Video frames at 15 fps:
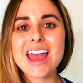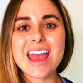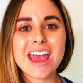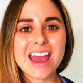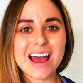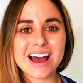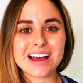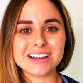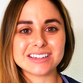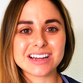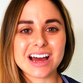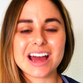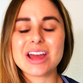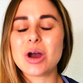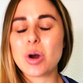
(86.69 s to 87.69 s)
and
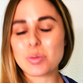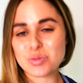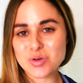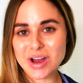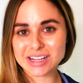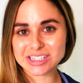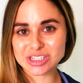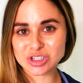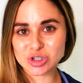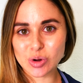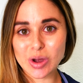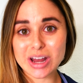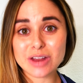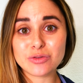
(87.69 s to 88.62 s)
I hope you guys enjoyed.